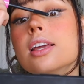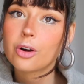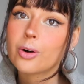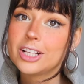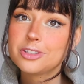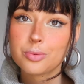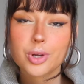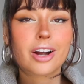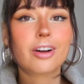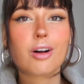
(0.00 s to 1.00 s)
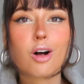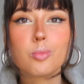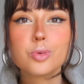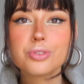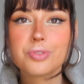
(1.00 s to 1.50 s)
Alright, so we are
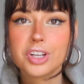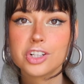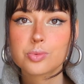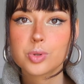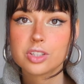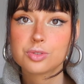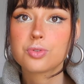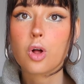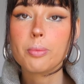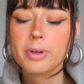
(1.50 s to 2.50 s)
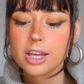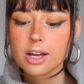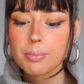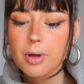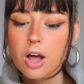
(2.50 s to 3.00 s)
almost finished with this fall
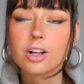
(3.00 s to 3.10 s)
makeup.